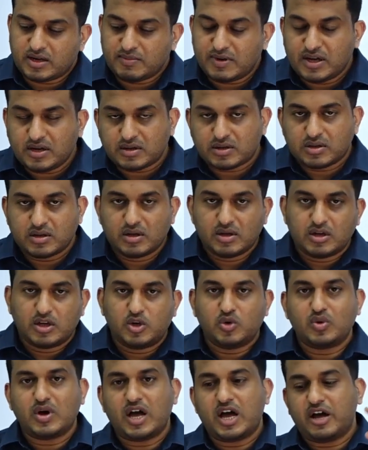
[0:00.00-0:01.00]
means
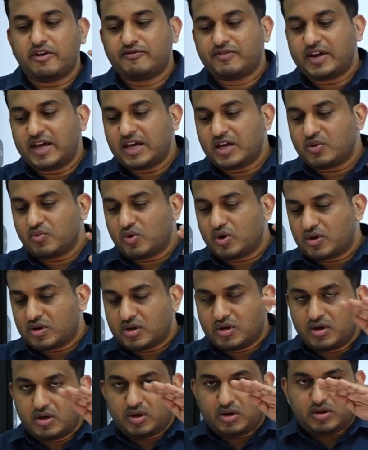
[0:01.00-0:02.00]
you have
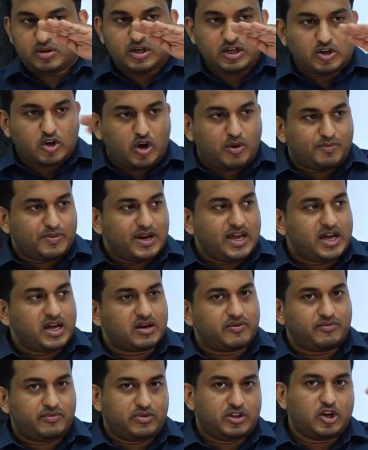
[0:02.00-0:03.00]
the top
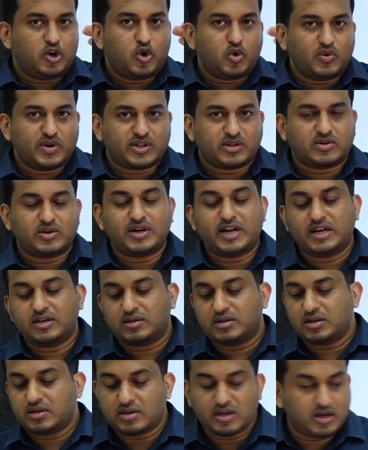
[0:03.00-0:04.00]
layer, the lowest
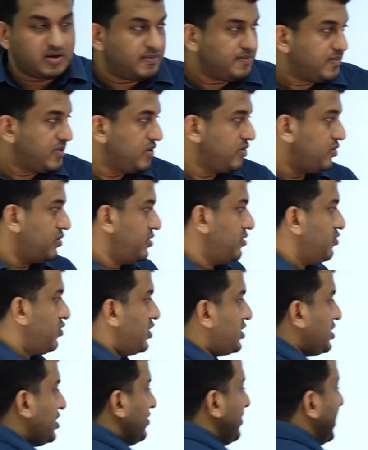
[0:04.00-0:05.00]
density,
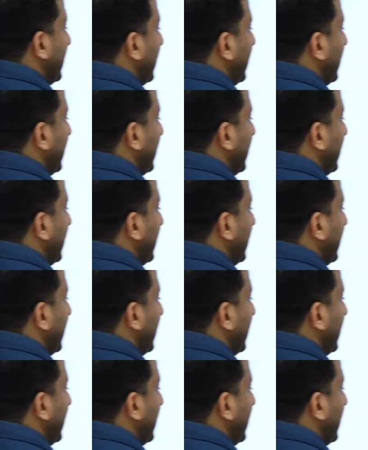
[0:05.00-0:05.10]
water will